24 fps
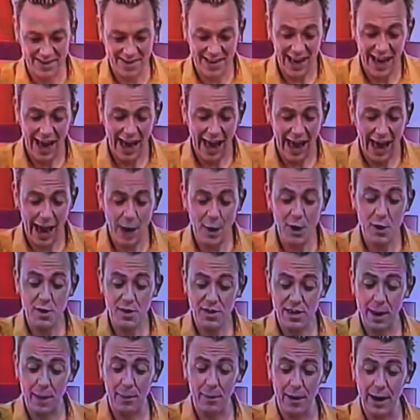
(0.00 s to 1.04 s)
how you
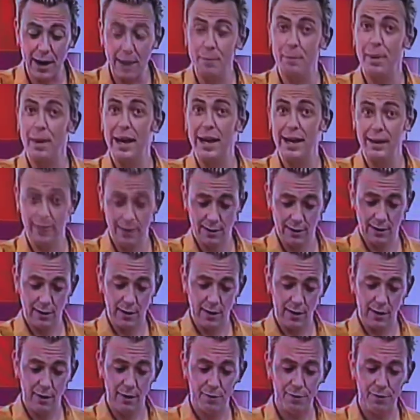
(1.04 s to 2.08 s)
separate ping
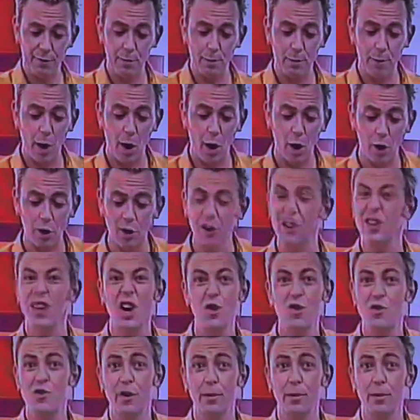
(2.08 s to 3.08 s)
from pong. No trouble.